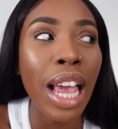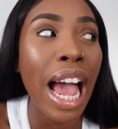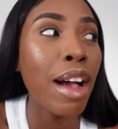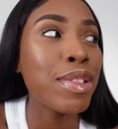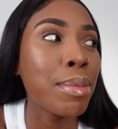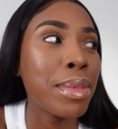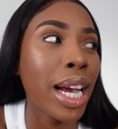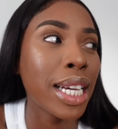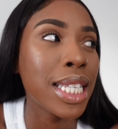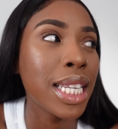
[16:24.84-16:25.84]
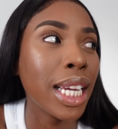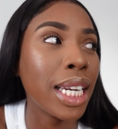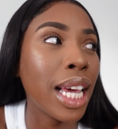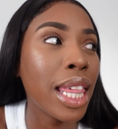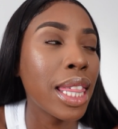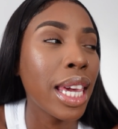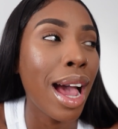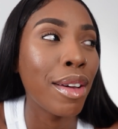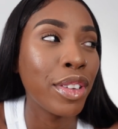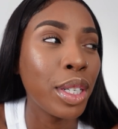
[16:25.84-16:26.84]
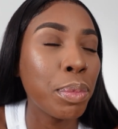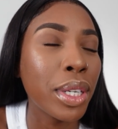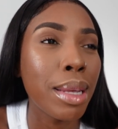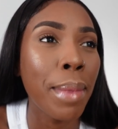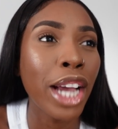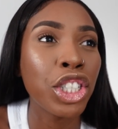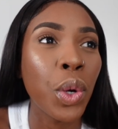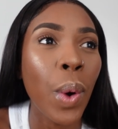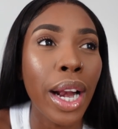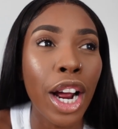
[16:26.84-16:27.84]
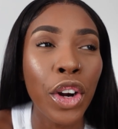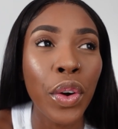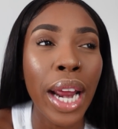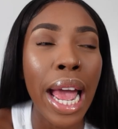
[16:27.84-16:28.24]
I have some nuggets in the oven because I'm actually quite hungry,